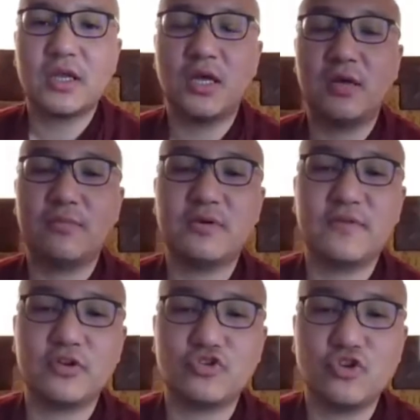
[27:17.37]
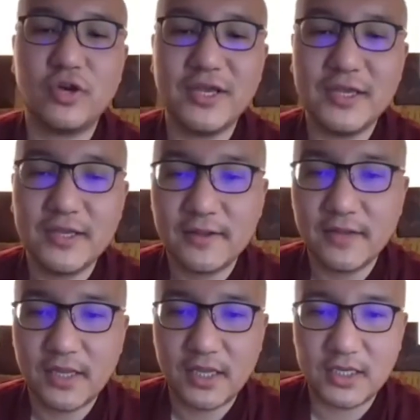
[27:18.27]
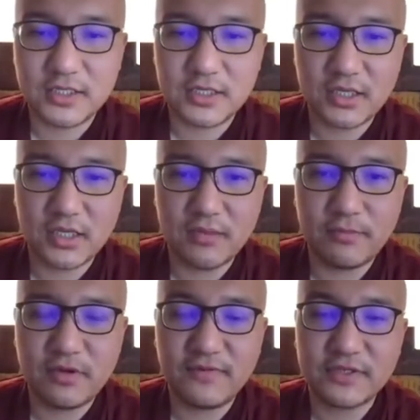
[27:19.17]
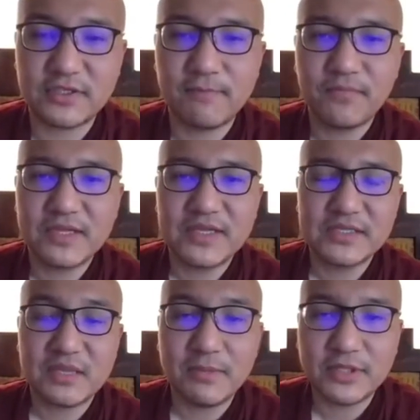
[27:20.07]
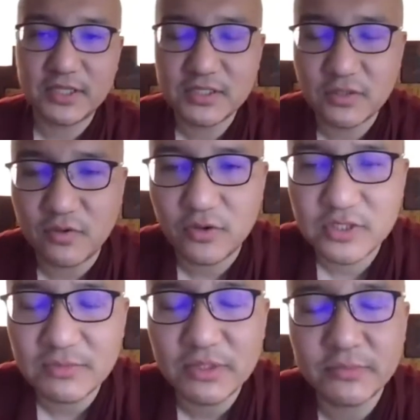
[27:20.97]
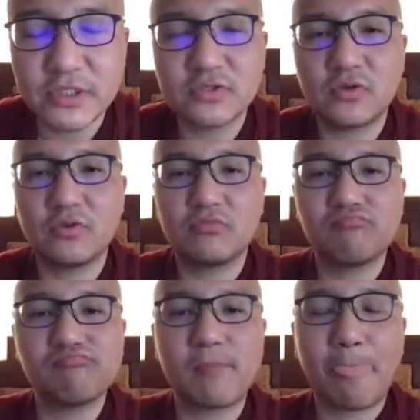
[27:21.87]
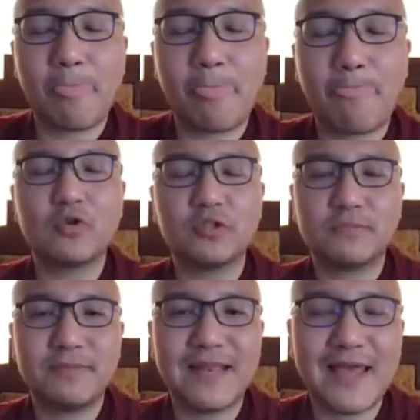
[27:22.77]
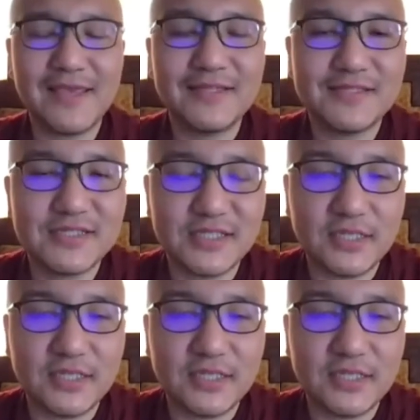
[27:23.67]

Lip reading: perfect joy, and perfect suppleness, or sometimes it's called pliancy,